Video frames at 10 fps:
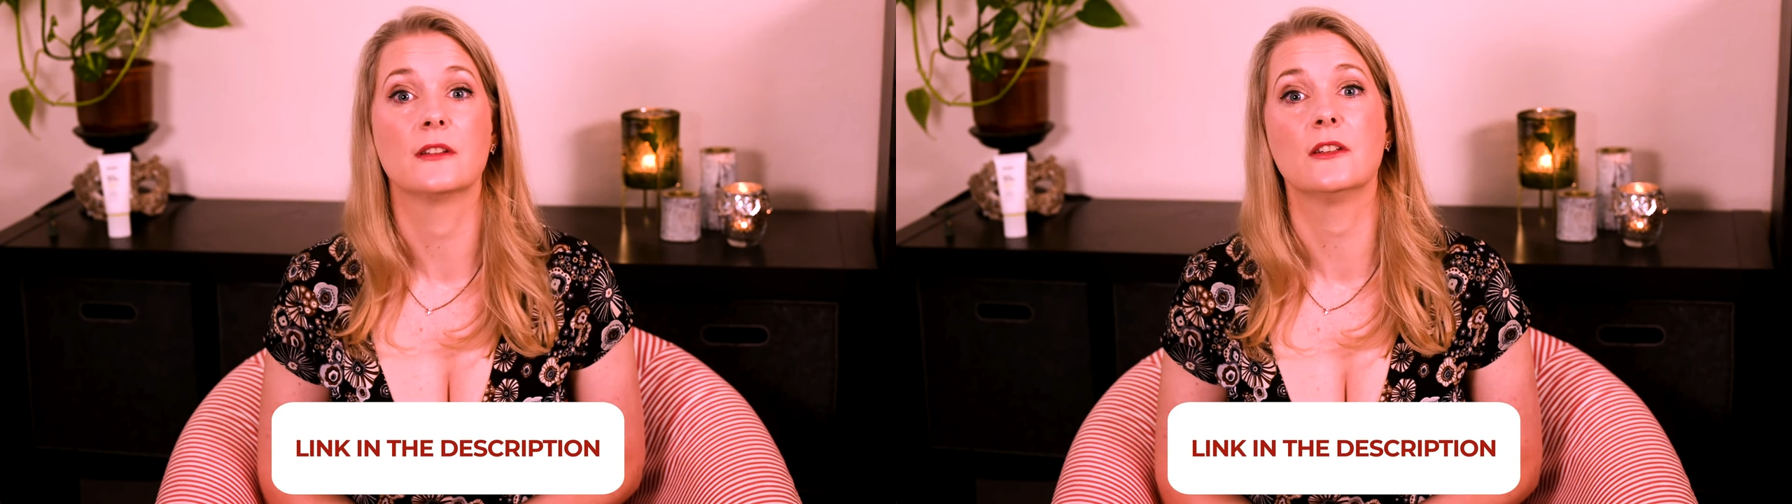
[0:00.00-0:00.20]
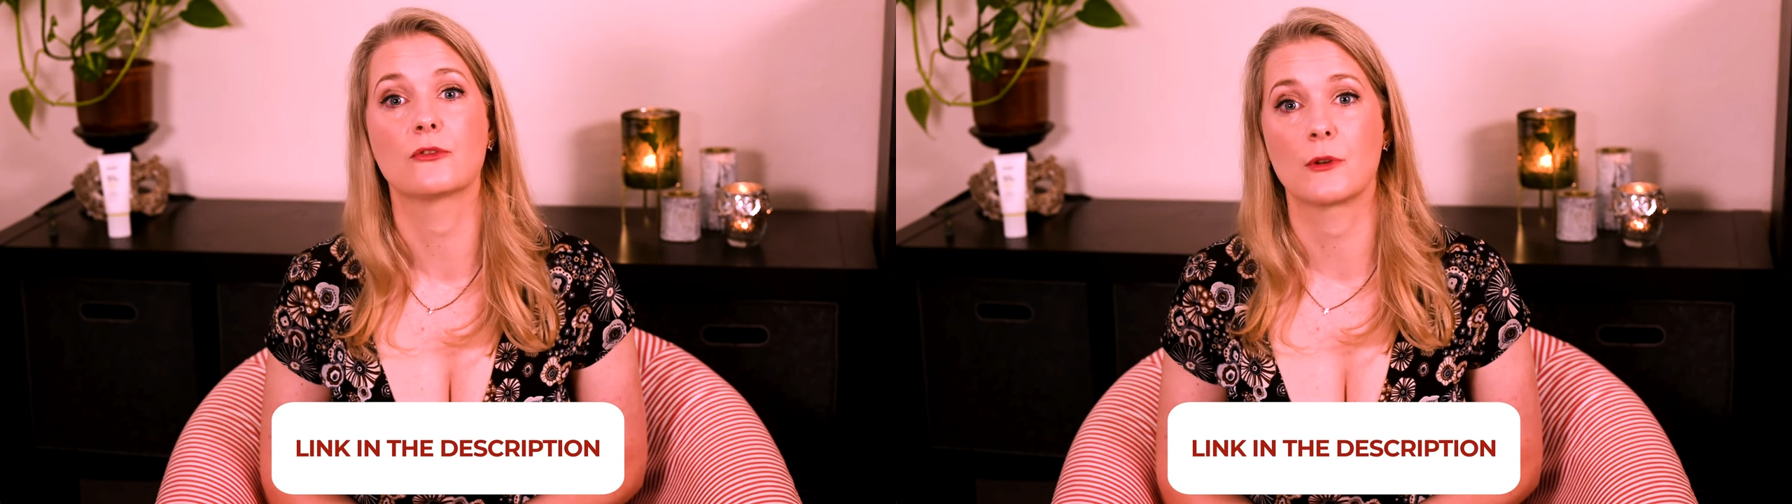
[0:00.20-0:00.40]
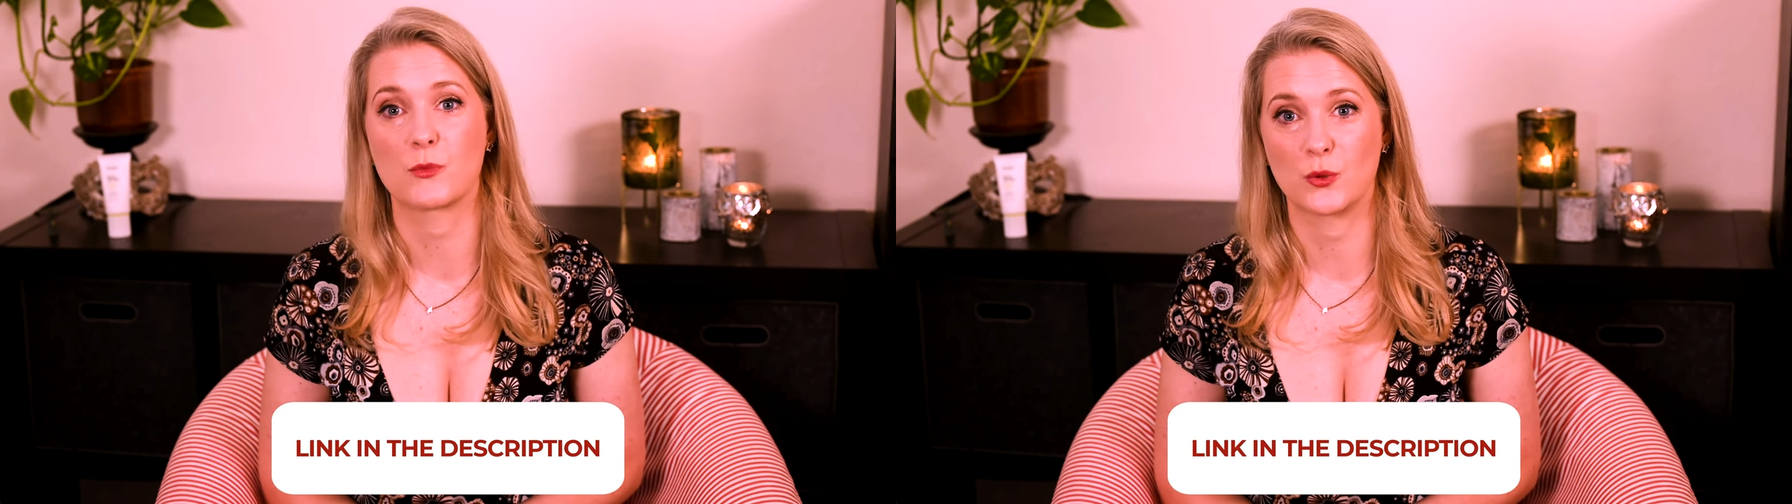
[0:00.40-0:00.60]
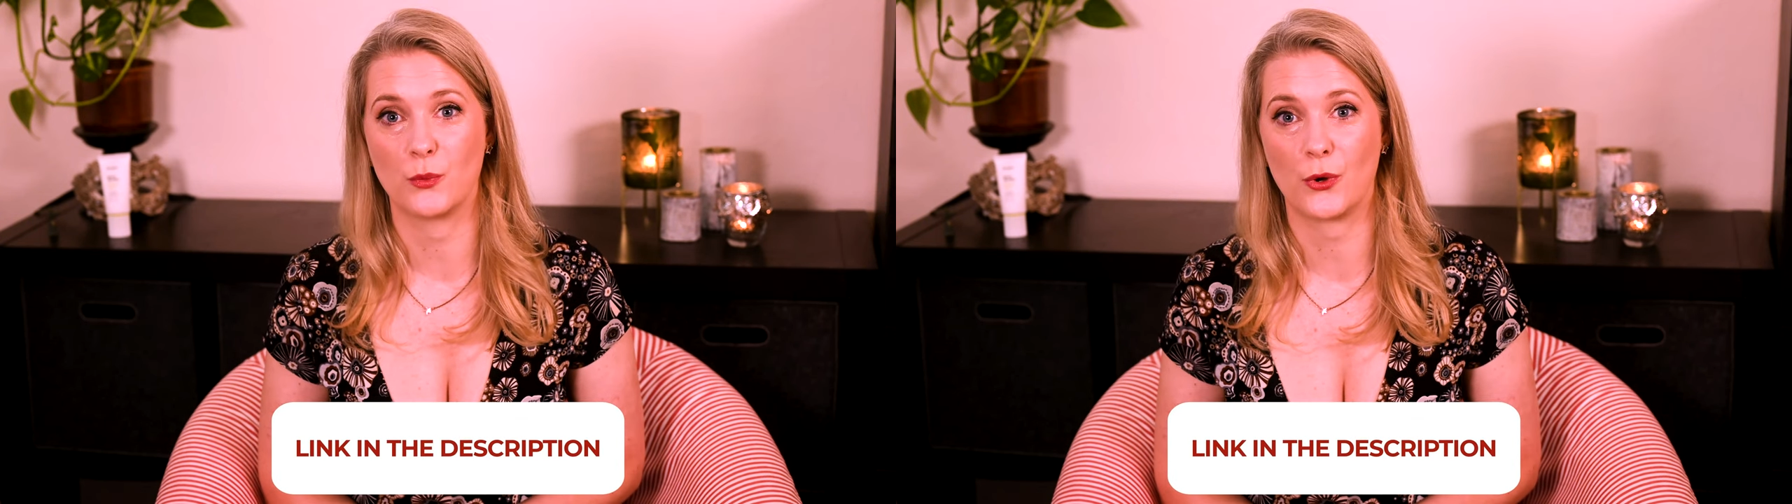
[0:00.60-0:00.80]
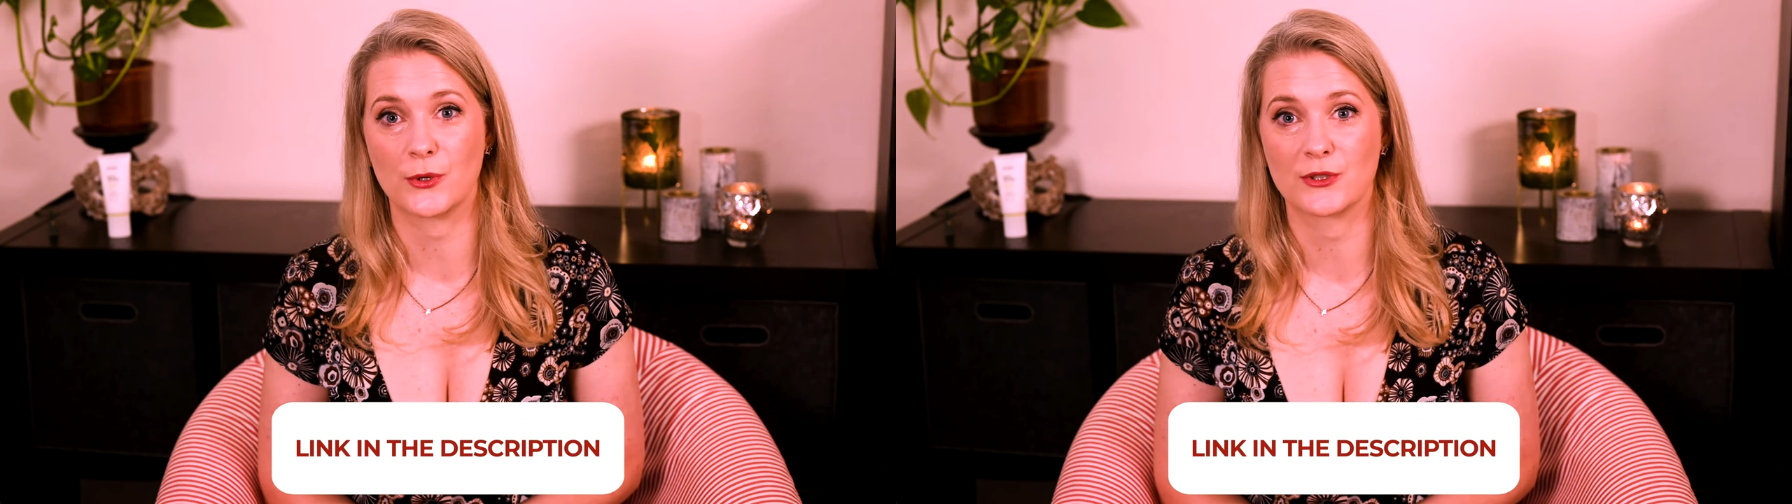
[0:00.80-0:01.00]
description
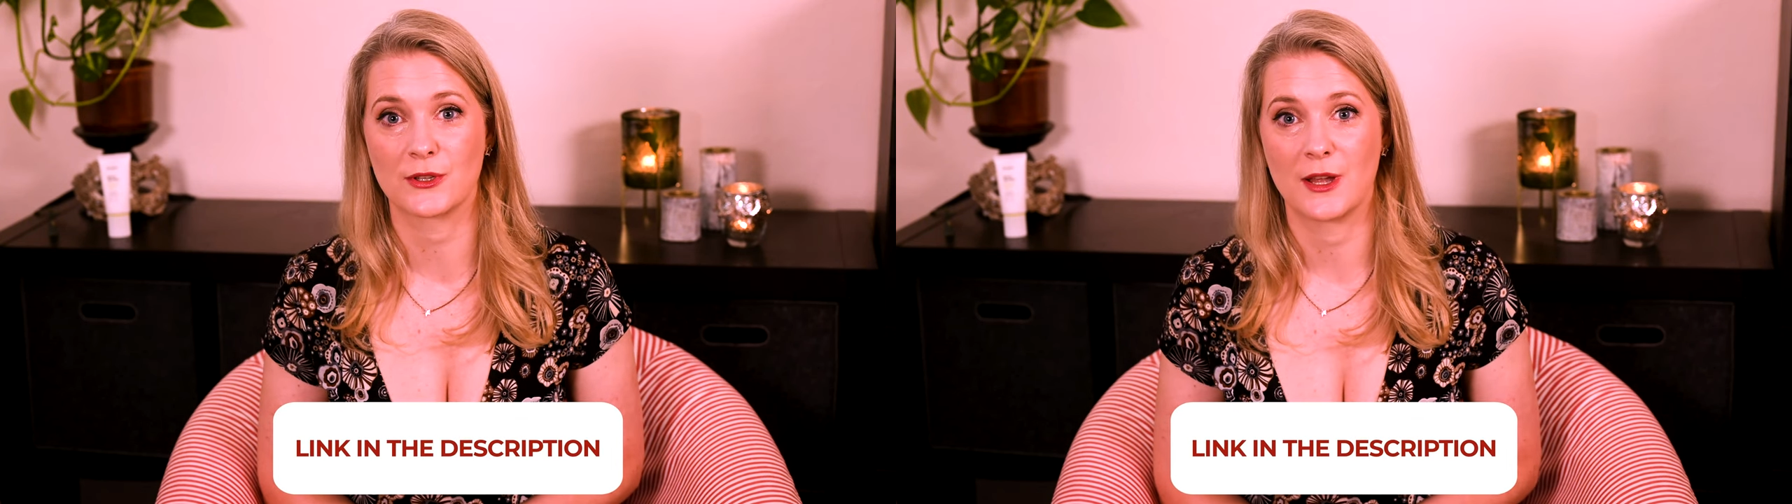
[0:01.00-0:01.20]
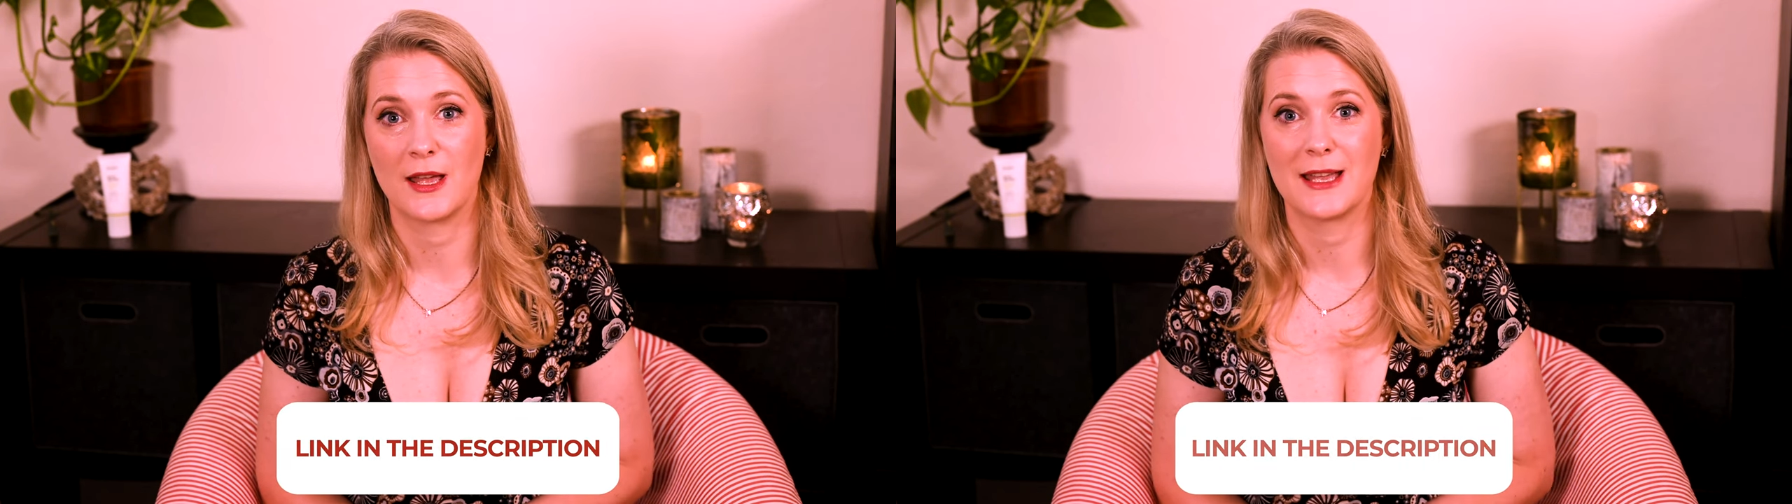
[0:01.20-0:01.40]
box.